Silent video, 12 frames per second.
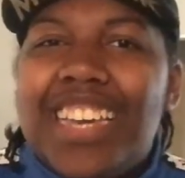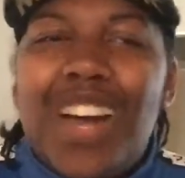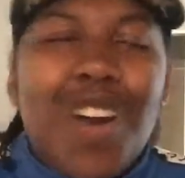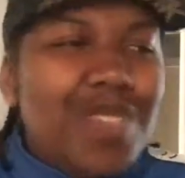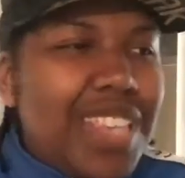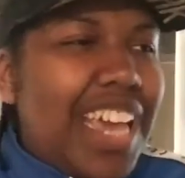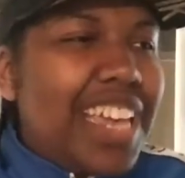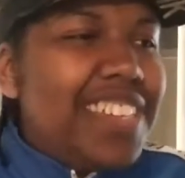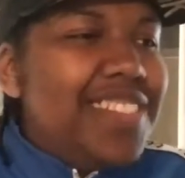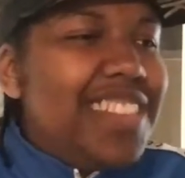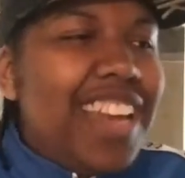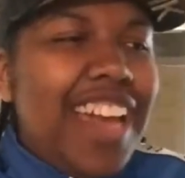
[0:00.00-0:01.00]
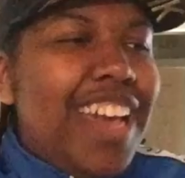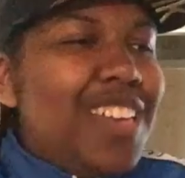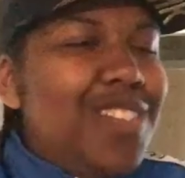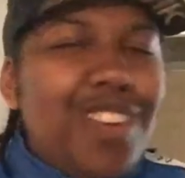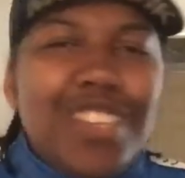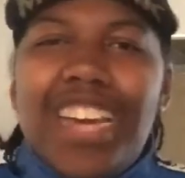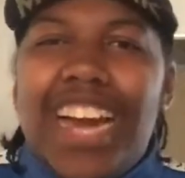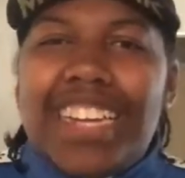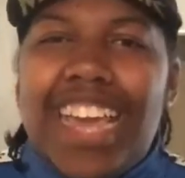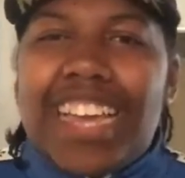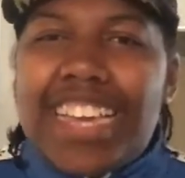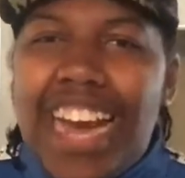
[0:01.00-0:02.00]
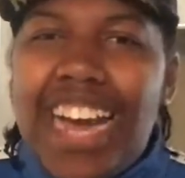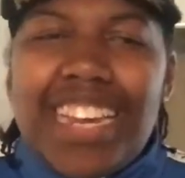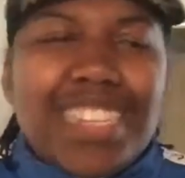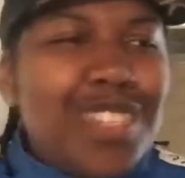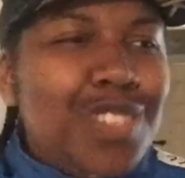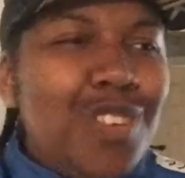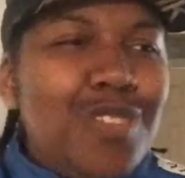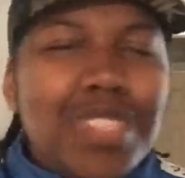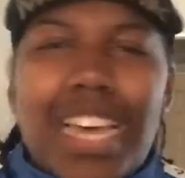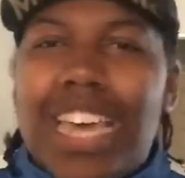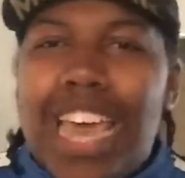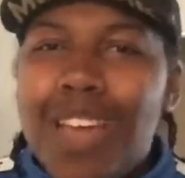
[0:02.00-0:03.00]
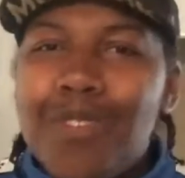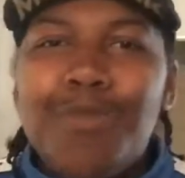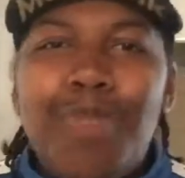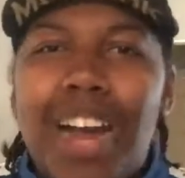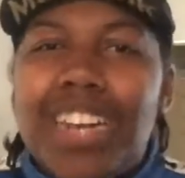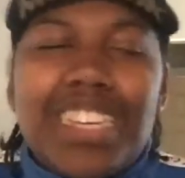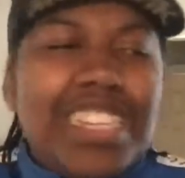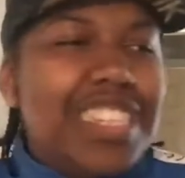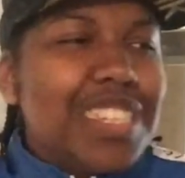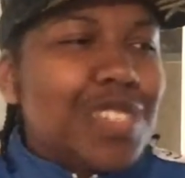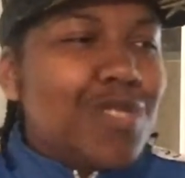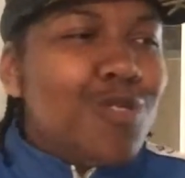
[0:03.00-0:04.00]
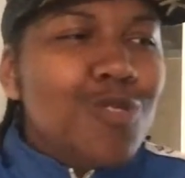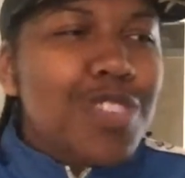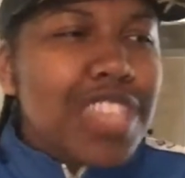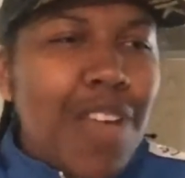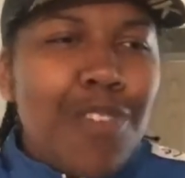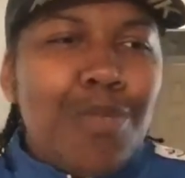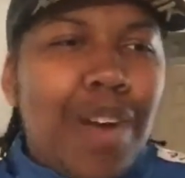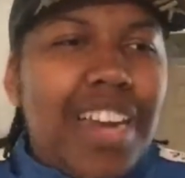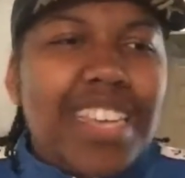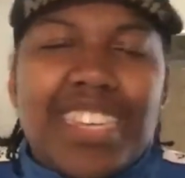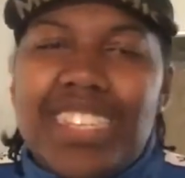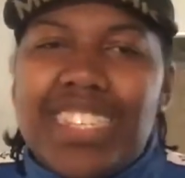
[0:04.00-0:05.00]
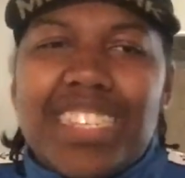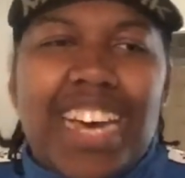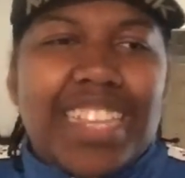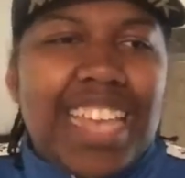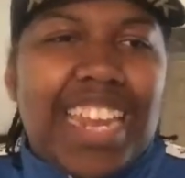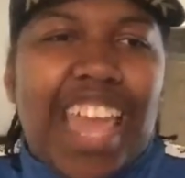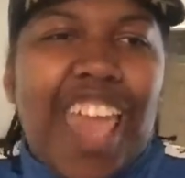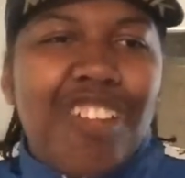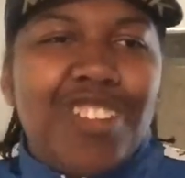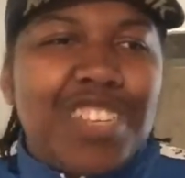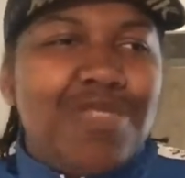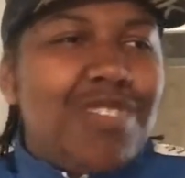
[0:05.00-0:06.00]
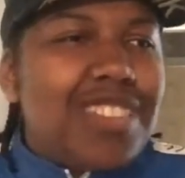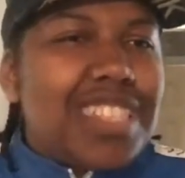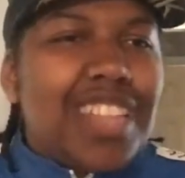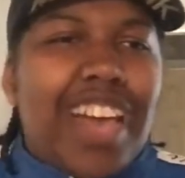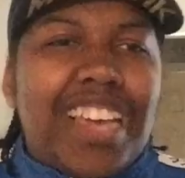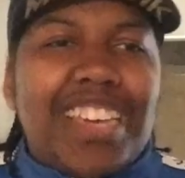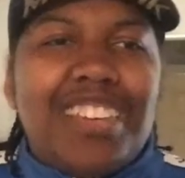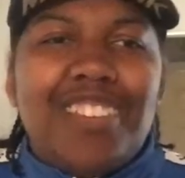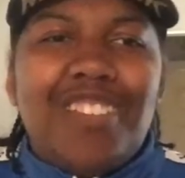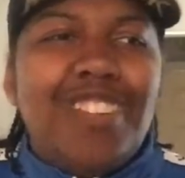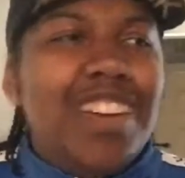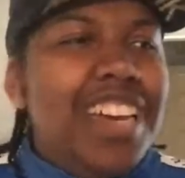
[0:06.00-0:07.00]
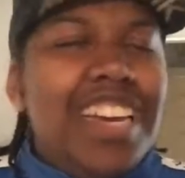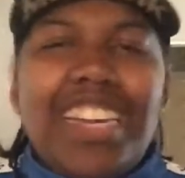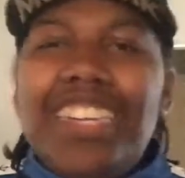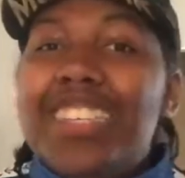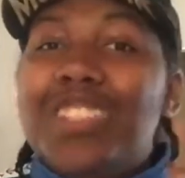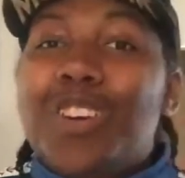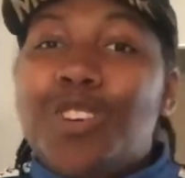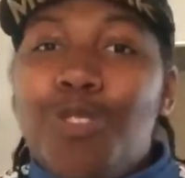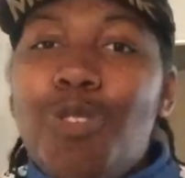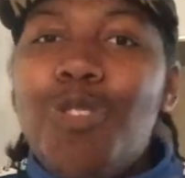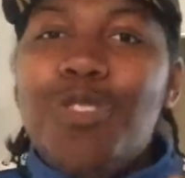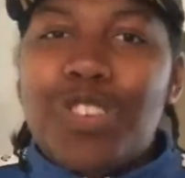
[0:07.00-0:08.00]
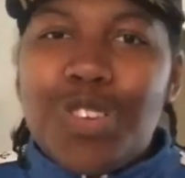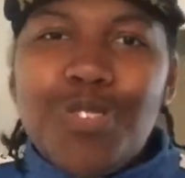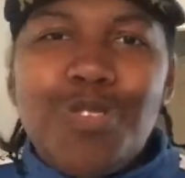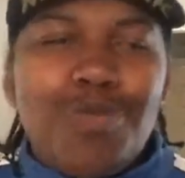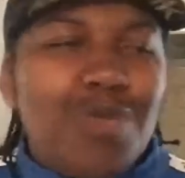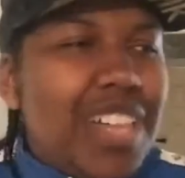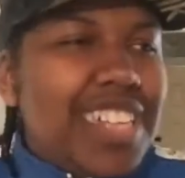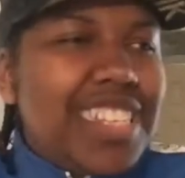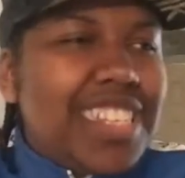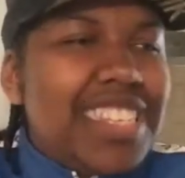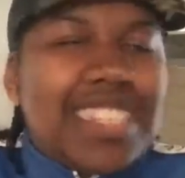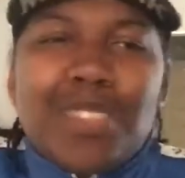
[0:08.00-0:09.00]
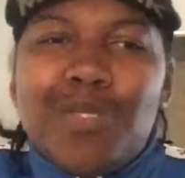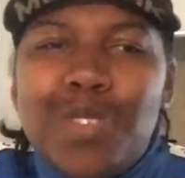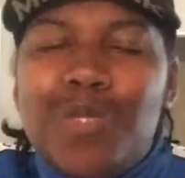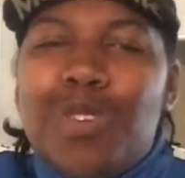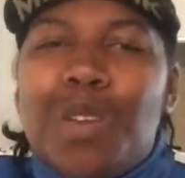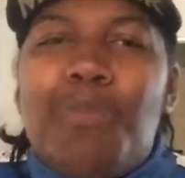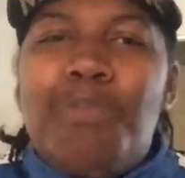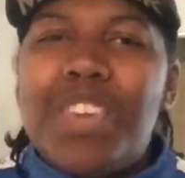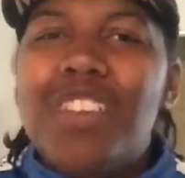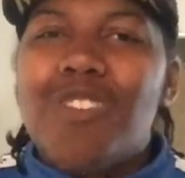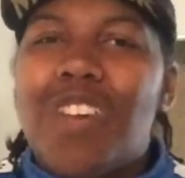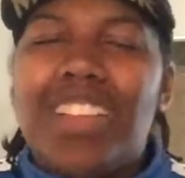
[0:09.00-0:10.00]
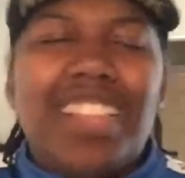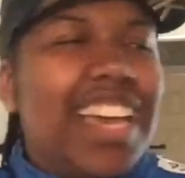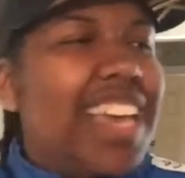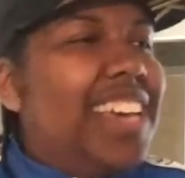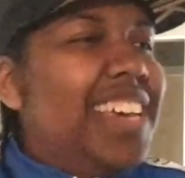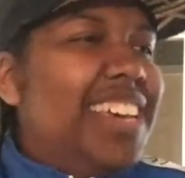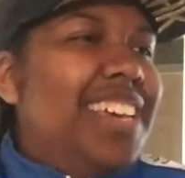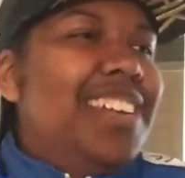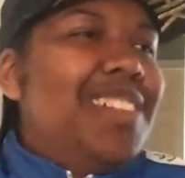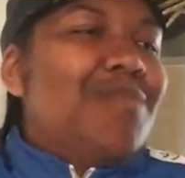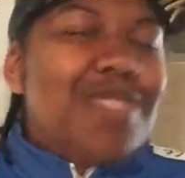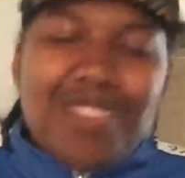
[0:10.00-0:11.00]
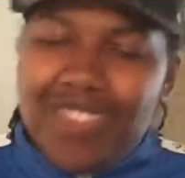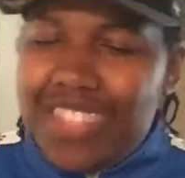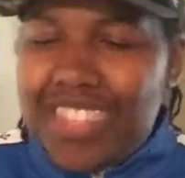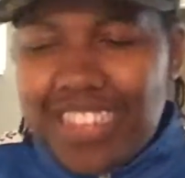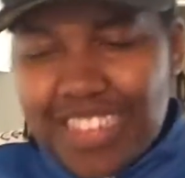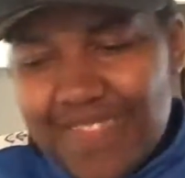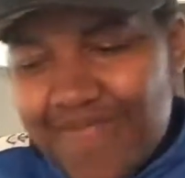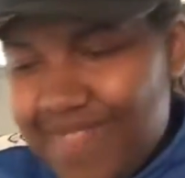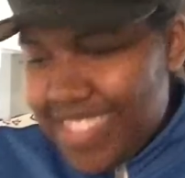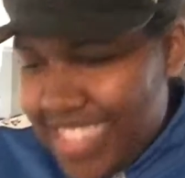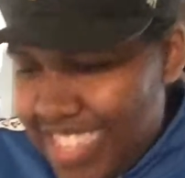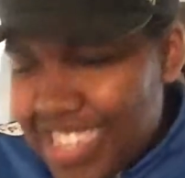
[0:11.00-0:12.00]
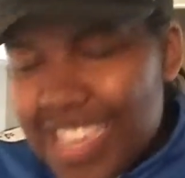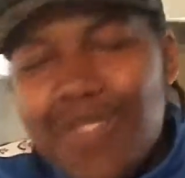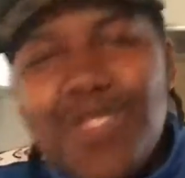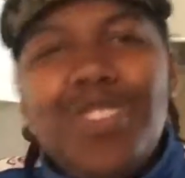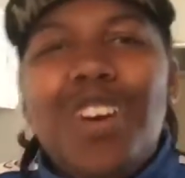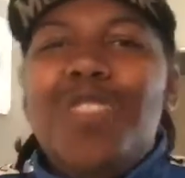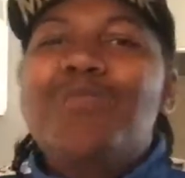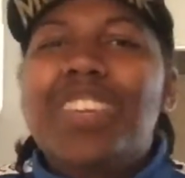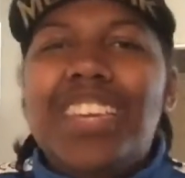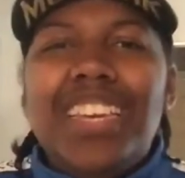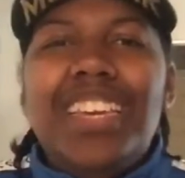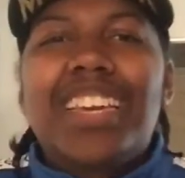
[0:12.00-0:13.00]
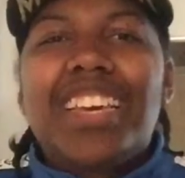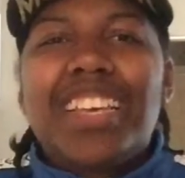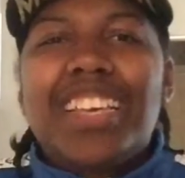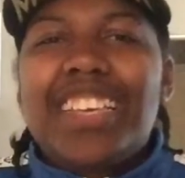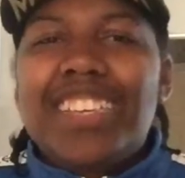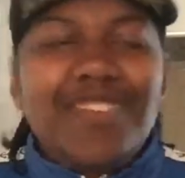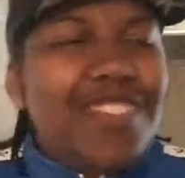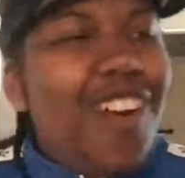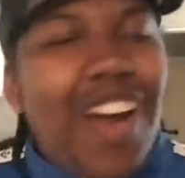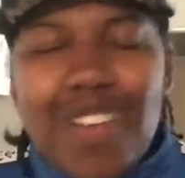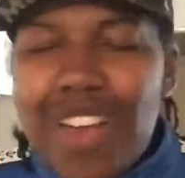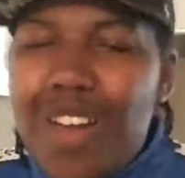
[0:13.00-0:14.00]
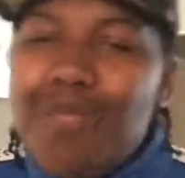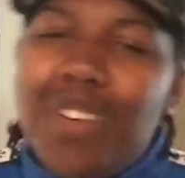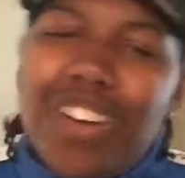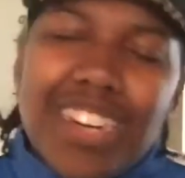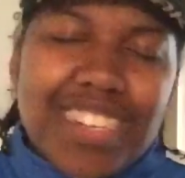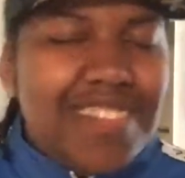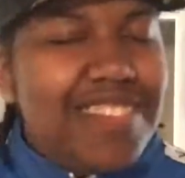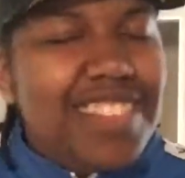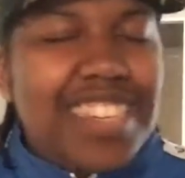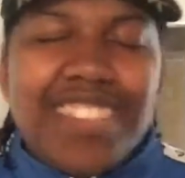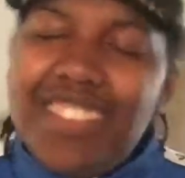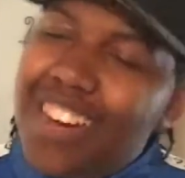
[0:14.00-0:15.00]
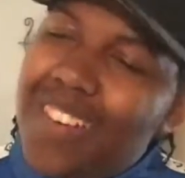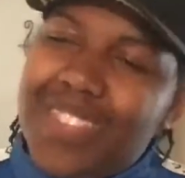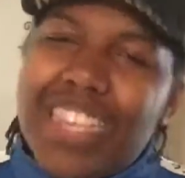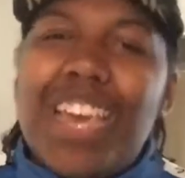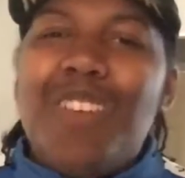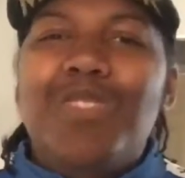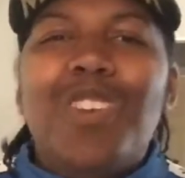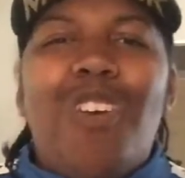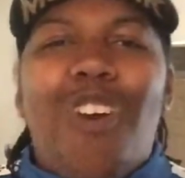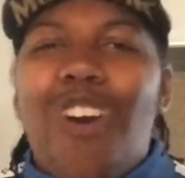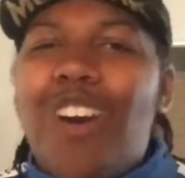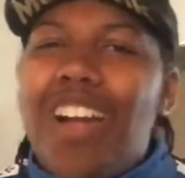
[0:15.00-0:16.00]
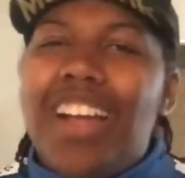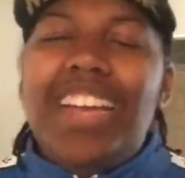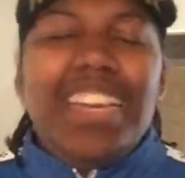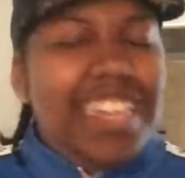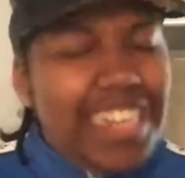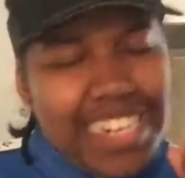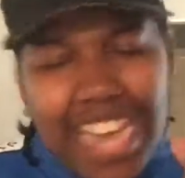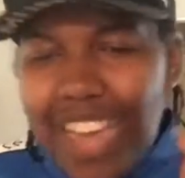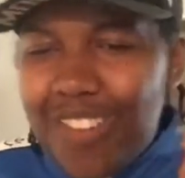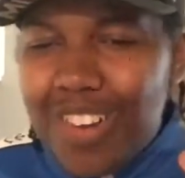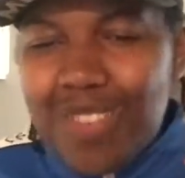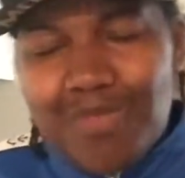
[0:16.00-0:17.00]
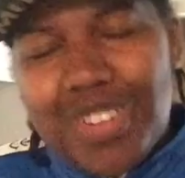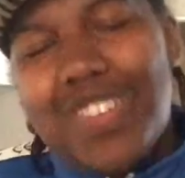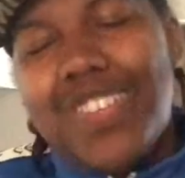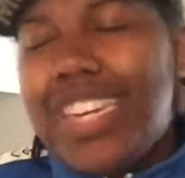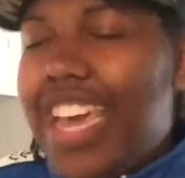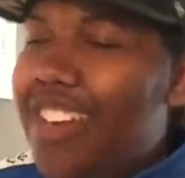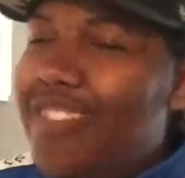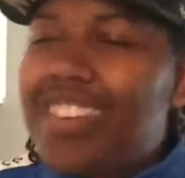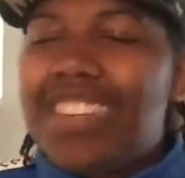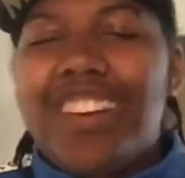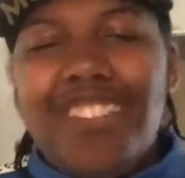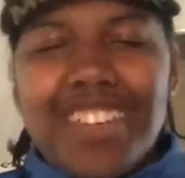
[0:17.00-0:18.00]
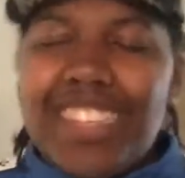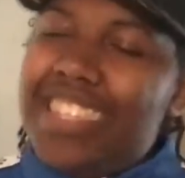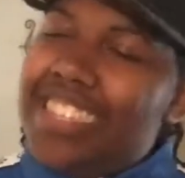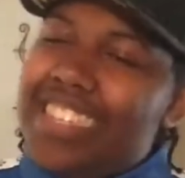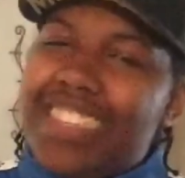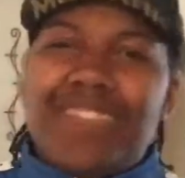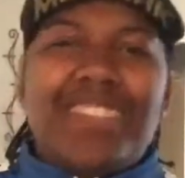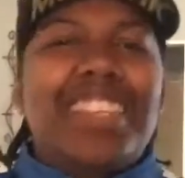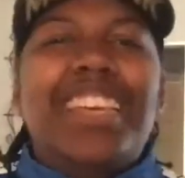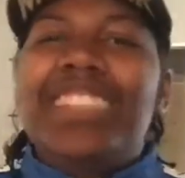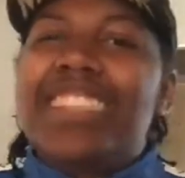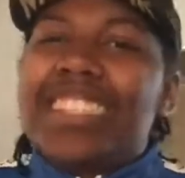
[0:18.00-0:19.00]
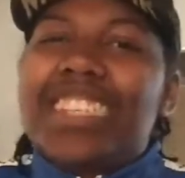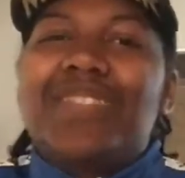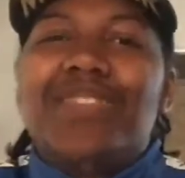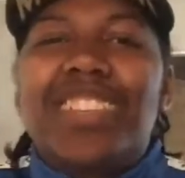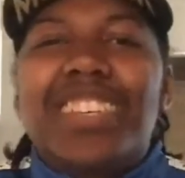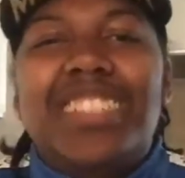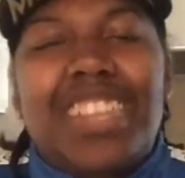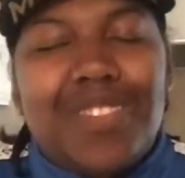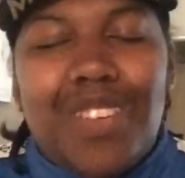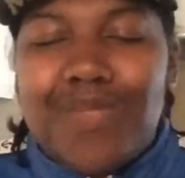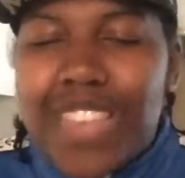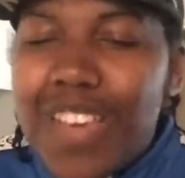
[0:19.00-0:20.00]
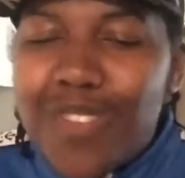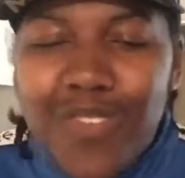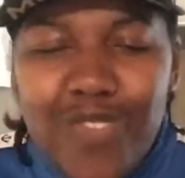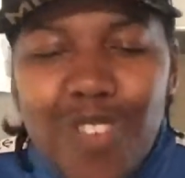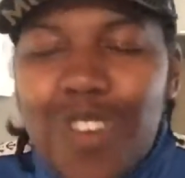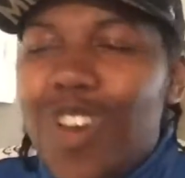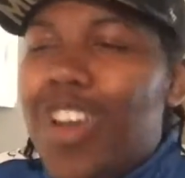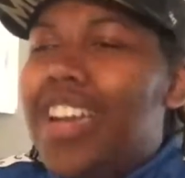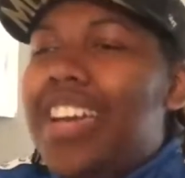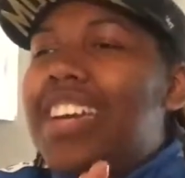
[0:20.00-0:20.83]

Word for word: You know what I'm saying? You, you know, you got that guy that just knows like everybody. He's just cool with everybody because he just got that energy where it's like, you know, this is a cool dude. But like, just, just a dude you want to be around. Like, bro, look, look. If you know me, you know I ride with my uncle. You know what I'm saying? We go hard. Day one, bro. Day one. Don't look. It just is what it is. That's what I'm thankful for.